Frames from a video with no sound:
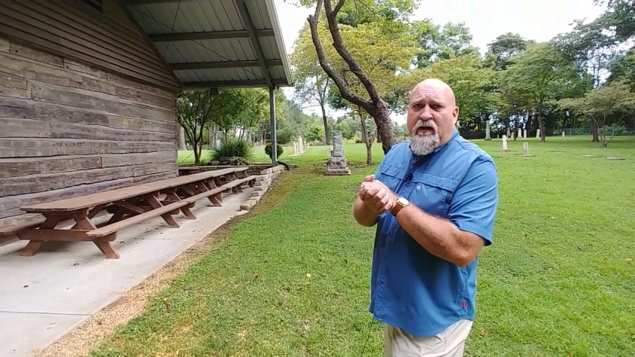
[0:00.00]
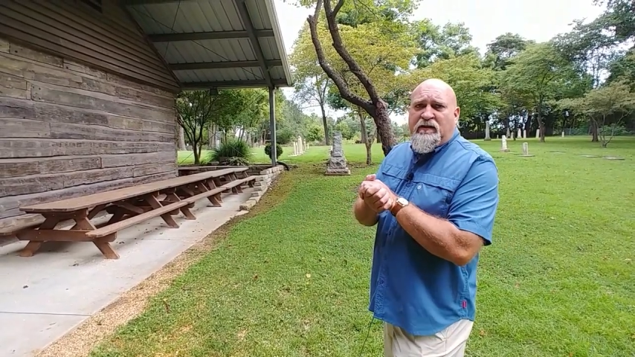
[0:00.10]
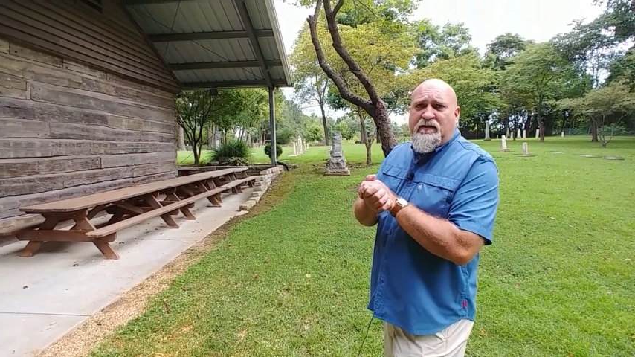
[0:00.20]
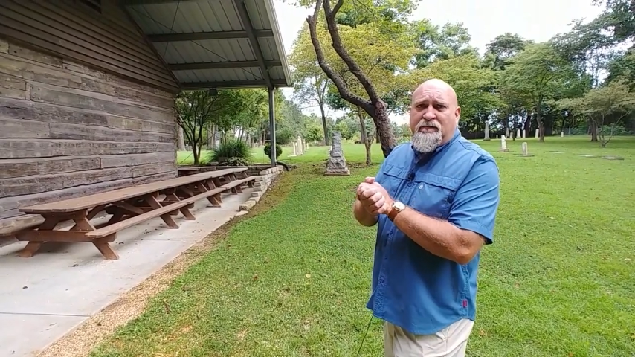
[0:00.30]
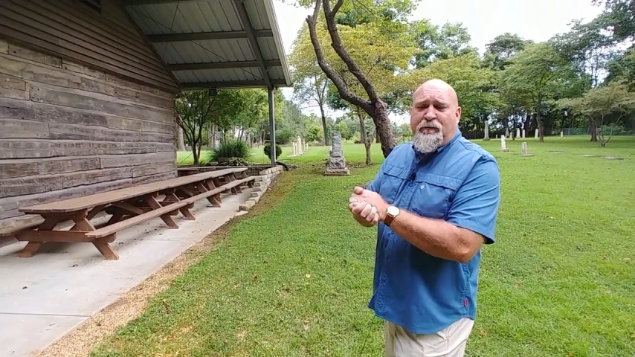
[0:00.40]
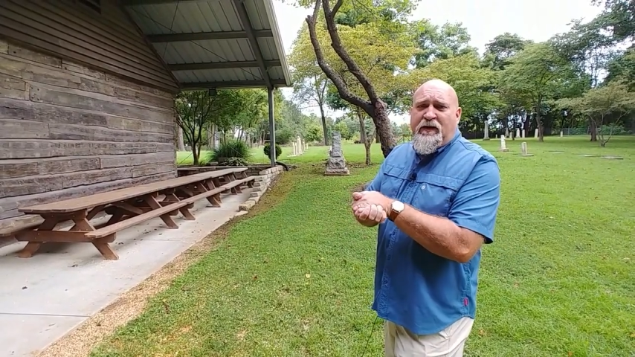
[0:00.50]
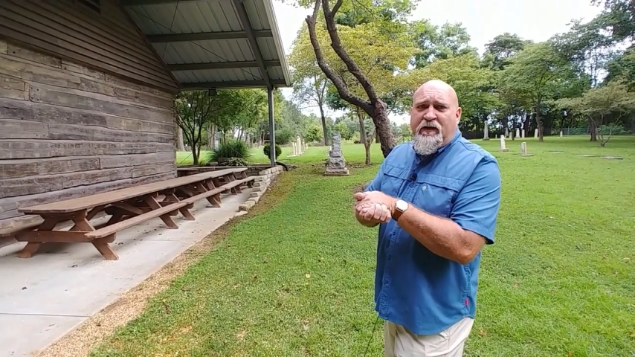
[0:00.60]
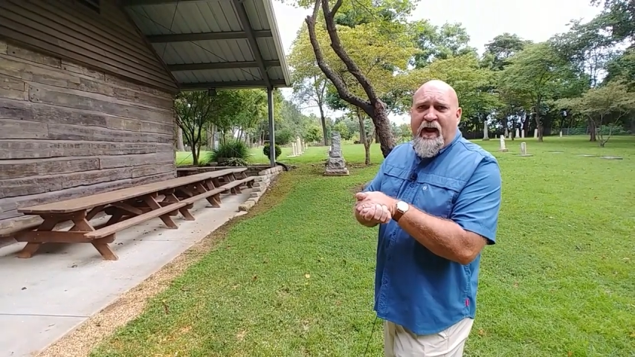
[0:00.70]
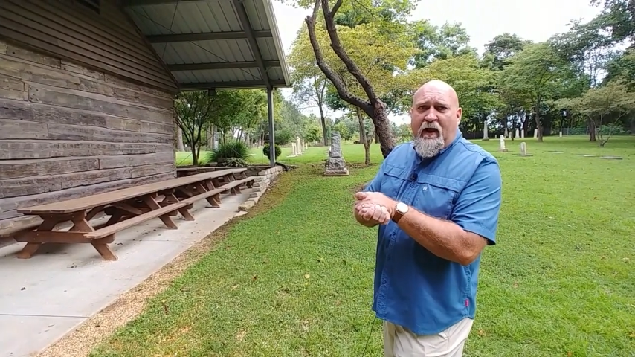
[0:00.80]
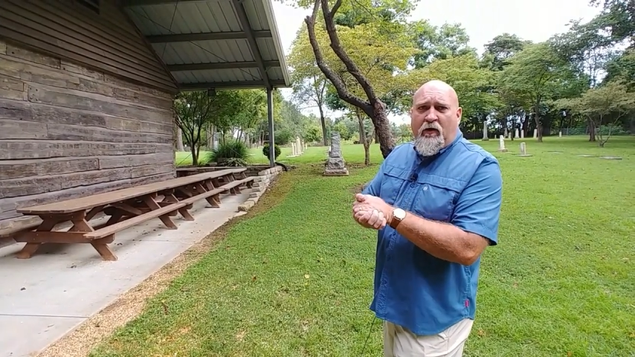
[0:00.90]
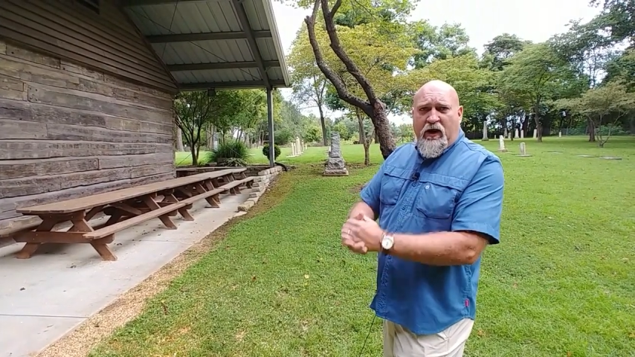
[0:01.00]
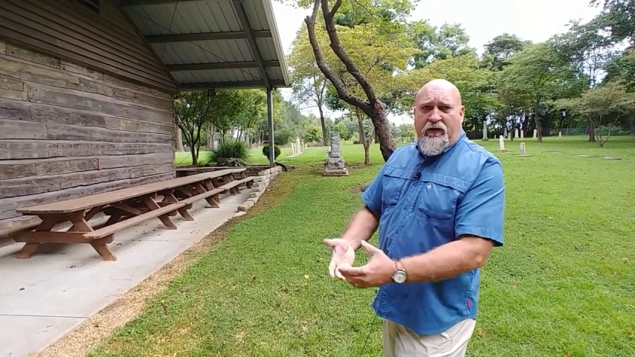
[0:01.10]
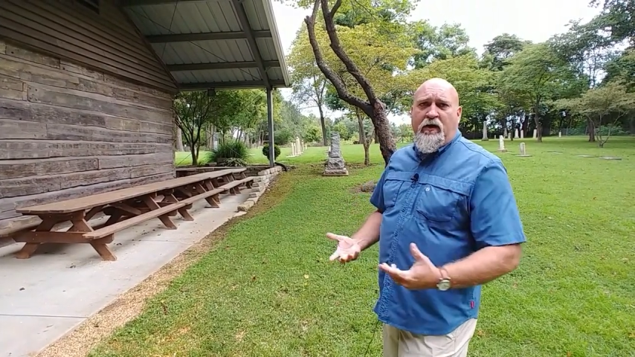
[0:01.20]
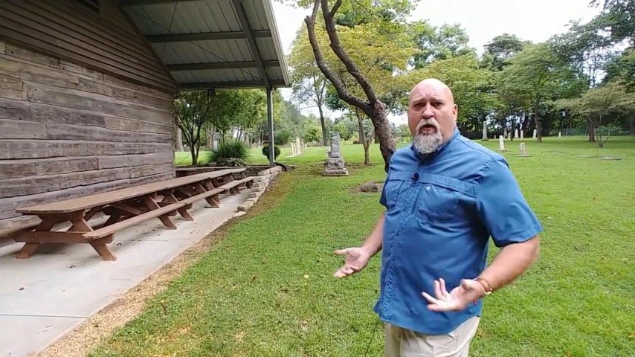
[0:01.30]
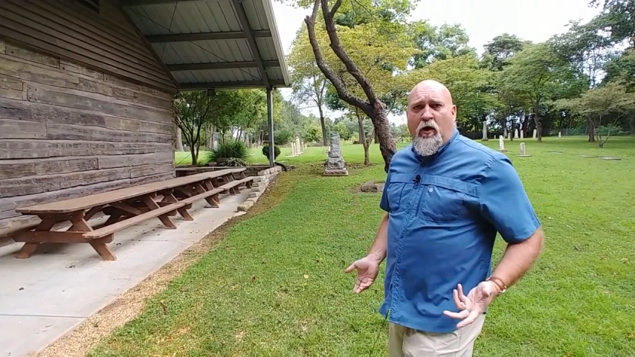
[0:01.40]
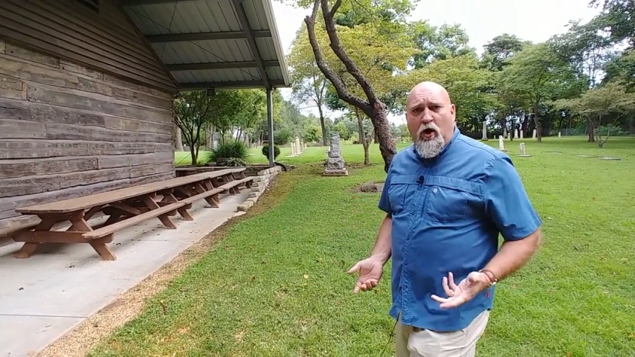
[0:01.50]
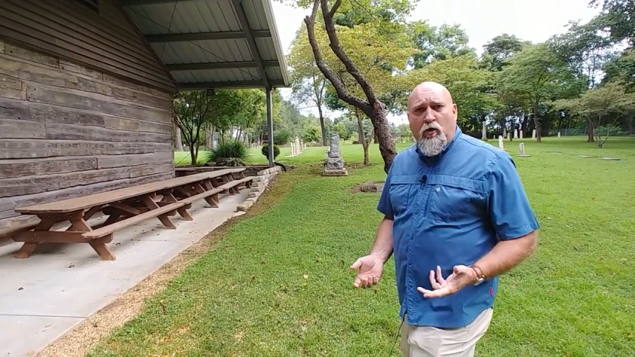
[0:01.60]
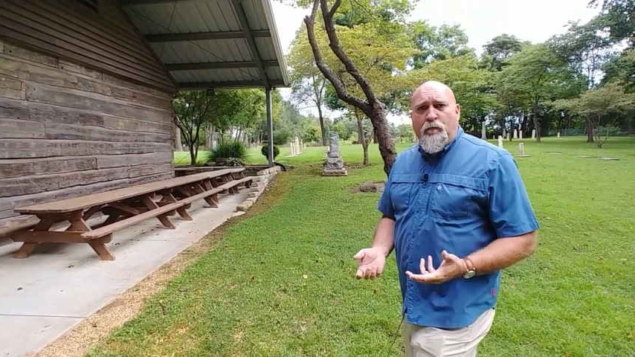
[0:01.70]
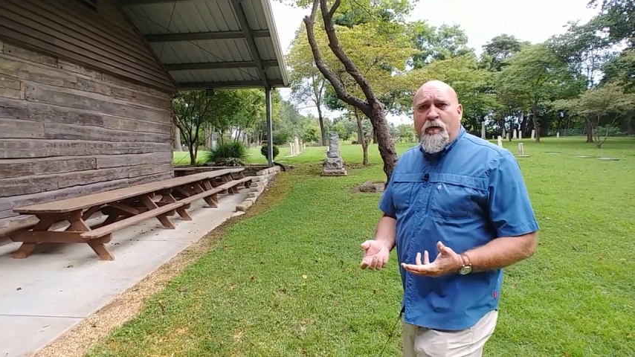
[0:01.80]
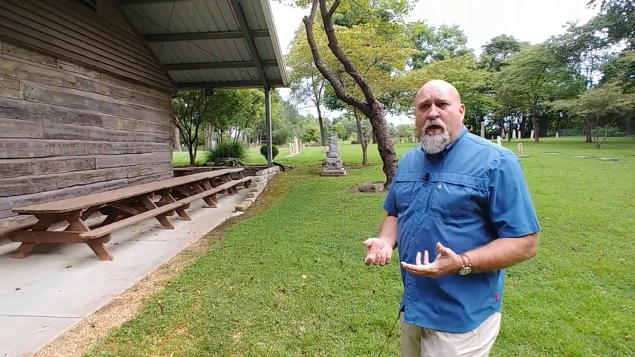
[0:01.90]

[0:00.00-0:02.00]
spend an hour, and then go home.